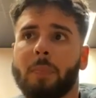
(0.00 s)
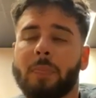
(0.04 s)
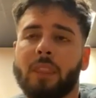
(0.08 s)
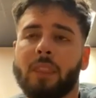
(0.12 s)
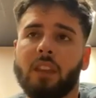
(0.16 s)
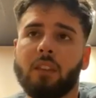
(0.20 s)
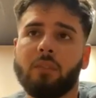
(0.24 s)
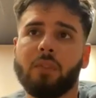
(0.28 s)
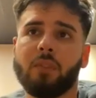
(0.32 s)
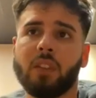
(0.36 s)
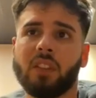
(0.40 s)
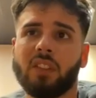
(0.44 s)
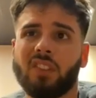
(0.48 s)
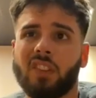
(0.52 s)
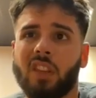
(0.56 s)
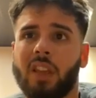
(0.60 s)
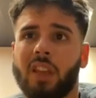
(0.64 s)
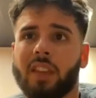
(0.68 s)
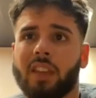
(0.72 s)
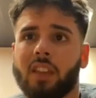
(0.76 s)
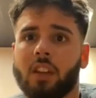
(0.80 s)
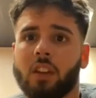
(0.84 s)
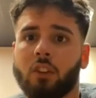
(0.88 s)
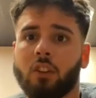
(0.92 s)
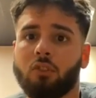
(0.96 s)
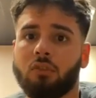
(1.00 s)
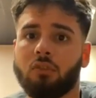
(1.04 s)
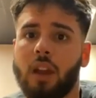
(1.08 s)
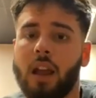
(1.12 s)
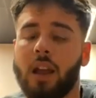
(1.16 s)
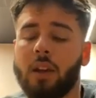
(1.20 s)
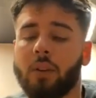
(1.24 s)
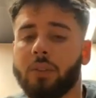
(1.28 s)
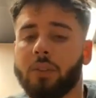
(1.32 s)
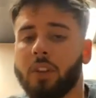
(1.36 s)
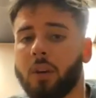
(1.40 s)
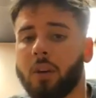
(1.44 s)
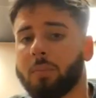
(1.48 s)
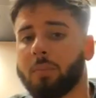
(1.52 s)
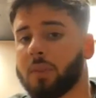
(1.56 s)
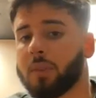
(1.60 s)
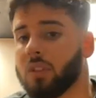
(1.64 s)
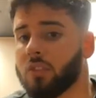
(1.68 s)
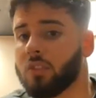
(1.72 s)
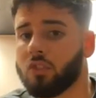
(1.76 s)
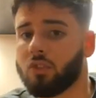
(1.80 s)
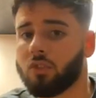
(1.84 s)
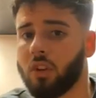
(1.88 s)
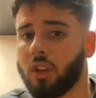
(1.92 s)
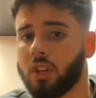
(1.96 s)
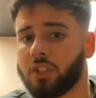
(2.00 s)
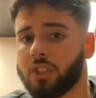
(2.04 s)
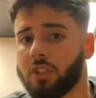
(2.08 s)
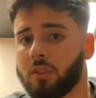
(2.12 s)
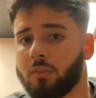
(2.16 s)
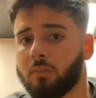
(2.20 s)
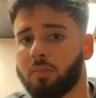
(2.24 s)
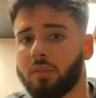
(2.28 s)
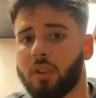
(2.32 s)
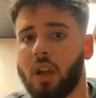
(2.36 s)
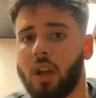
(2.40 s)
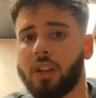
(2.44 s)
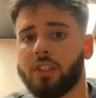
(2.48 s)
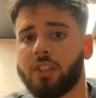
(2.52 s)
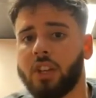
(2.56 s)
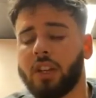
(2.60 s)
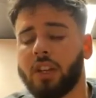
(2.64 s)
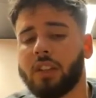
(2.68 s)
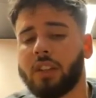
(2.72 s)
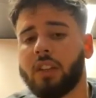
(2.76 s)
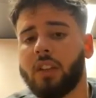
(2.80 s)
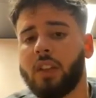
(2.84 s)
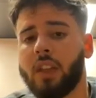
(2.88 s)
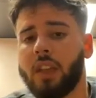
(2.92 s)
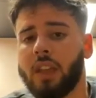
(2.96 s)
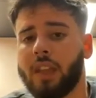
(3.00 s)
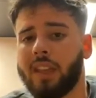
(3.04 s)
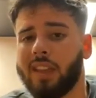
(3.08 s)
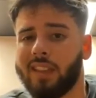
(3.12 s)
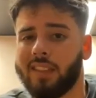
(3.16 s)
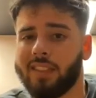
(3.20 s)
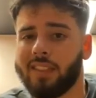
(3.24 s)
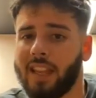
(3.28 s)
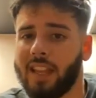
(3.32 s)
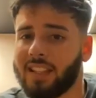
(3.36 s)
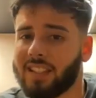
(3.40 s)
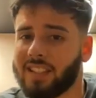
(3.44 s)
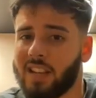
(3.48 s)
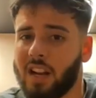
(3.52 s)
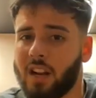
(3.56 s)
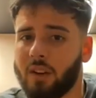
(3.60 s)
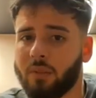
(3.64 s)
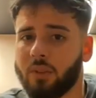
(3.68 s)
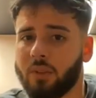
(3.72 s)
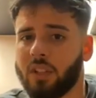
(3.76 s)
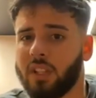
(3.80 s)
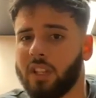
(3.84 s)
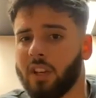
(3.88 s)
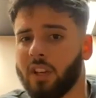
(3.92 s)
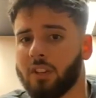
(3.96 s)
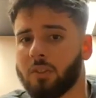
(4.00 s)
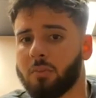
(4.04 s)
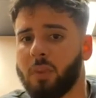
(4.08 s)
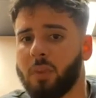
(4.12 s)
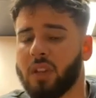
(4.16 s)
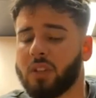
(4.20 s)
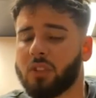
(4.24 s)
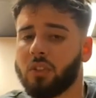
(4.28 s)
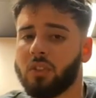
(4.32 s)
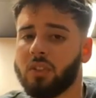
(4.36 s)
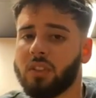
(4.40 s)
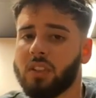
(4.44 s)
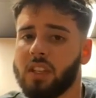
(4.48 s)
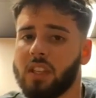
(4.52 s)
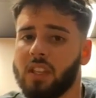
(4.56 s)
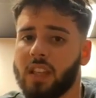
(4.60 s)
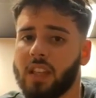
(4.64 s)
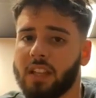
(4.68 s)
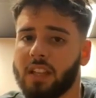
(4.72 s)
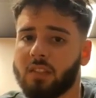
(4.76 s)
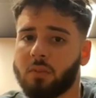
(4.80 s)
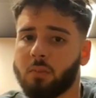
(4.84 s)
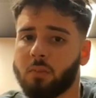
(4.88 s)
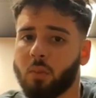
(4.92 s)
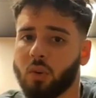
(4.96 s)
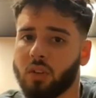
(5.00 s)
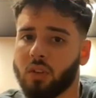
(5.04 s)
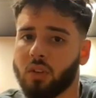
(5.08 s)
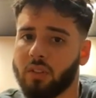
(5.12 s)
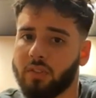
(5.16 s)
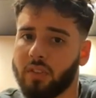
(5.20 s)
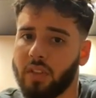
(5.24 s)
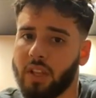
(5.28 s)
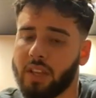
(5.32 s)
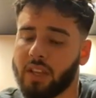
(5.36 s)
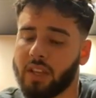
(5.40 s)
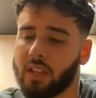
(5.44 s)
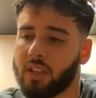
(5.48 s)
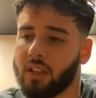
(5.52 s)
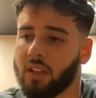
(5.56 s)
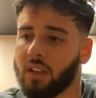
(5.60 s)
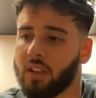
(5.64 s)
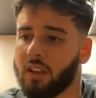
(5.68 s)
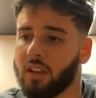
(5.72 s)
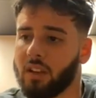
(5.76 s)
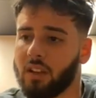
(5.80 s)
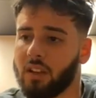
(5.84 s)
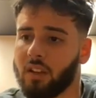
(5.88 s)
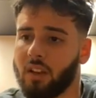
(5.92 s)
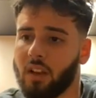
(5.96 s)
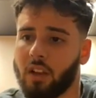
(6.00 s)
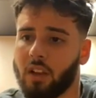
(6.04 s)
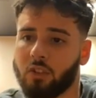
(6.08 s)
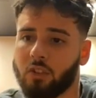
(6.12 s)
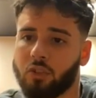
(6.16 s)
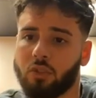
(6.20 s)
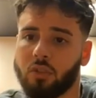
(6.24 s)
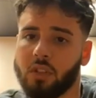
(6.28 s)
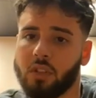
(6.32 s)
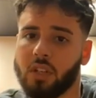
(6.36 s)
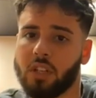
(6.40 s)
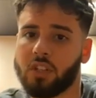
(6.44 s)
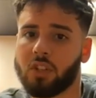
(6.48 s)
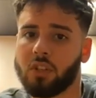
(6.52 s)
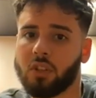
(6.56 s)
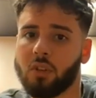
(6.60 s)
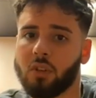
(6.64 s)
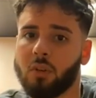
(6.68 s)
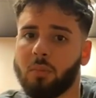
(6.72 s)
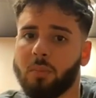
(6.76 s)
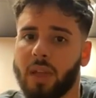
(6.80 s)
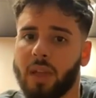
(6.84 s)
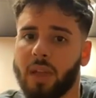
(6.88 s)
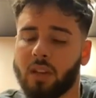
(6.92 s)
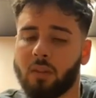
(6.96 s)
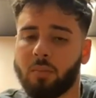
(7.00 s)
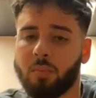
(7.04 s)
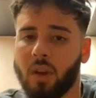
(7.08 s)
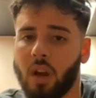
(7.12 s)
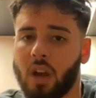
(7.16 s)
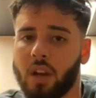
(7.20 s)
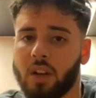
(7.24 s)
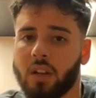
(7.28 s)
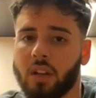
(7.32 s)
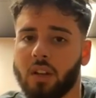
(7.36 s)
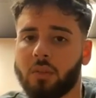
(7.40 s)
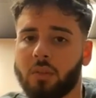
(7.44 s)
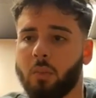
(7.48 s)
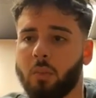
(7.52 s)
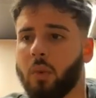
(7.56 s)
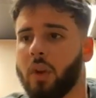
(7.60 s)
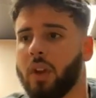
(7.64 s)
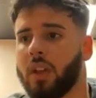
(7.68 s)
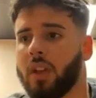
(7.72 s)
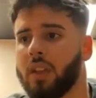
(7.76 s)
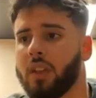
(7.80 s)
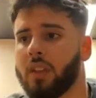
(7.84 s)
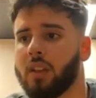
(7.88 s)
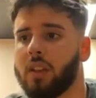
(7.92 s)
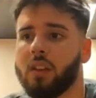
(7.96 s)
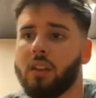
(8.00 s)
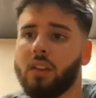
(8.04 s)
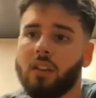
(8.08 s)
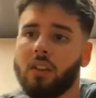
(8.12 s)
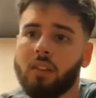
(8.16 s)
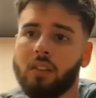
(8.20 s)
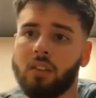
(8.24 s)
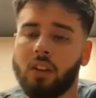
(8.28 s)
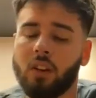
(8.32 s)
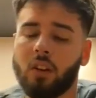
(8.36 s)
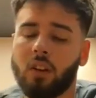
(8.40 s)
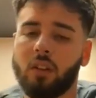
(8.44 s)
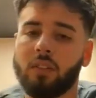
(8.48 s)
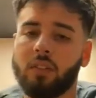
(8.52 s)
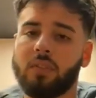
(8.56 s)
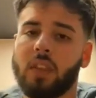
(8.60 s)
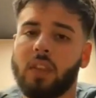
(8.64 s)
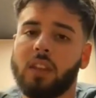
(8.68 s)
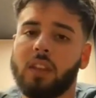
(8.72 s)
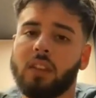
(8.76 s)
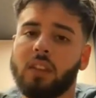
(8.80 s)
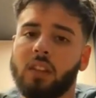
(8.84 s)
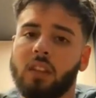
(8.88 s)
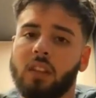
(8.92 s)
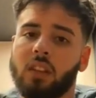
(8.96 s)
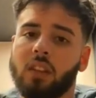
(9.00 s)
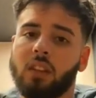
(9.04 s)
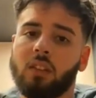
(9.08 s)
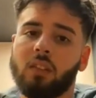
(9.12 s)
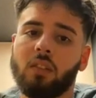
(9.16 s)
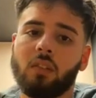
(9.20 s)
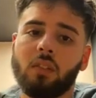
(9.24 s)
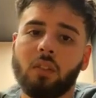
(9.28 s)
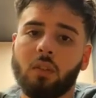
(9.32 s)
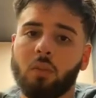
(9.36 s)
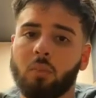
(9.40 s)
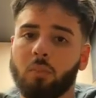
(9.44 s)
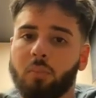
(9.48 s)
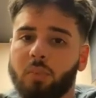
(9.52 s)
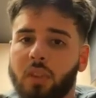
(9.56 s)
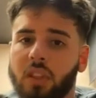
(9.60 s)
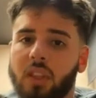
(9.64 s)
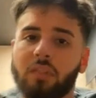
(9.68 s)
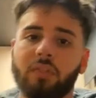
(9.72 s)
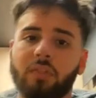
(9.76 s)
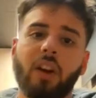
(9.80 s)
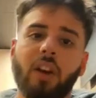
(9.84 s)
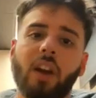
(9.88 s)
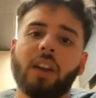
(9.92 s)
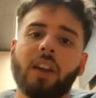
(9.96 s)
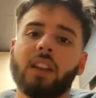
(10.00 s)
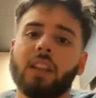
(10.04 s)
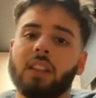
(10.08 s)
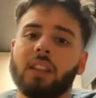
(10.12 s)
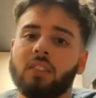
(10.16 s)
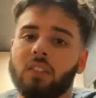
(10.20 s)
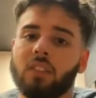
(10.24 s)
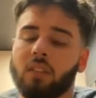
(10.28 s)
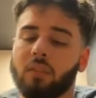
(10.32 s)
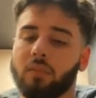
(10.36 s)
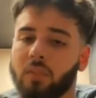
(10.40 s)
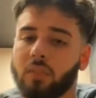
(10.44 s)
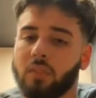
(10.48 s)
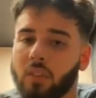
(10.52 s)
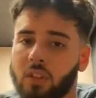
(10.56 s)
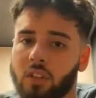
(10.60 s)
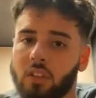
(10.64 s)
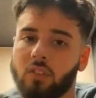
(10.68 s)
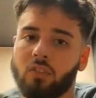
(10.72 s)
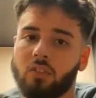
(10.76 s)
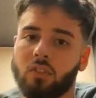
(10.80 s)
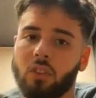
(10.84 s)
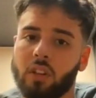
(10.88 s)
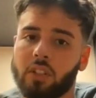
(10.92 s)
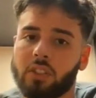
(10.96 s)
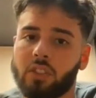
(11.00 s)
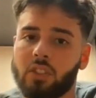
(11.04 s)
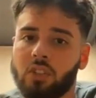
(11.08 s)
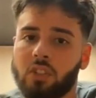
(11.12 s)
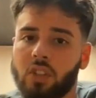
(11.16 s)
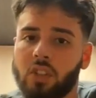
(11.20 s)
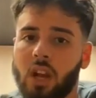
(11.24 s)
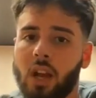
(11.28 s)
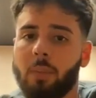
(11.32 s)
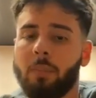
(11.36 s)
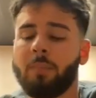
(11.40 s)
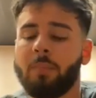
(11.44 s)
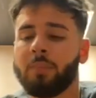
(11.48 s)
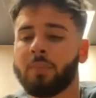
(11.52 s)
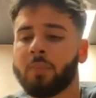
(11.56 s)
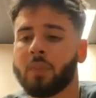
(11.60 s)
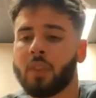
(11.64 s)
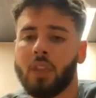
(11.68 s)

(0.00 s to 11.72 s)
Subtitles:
If it's like a ground up construction project, that's not really our specialty. That's more of like a traditional bank product when, if they need complete financing for a construction job.